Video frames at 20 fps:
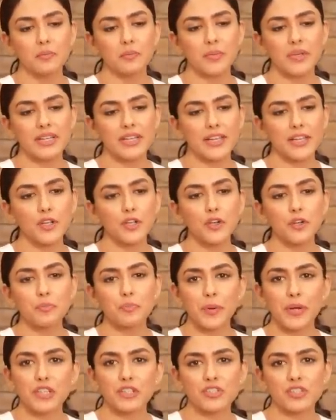be like
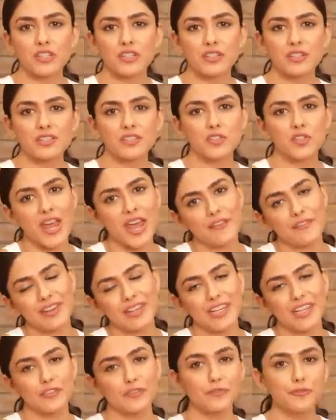good pictures,
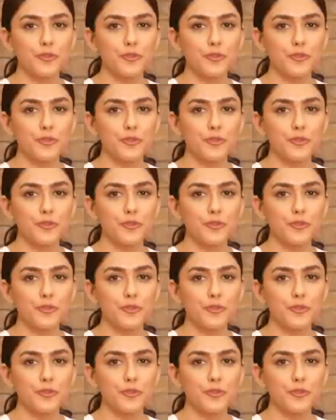traveling,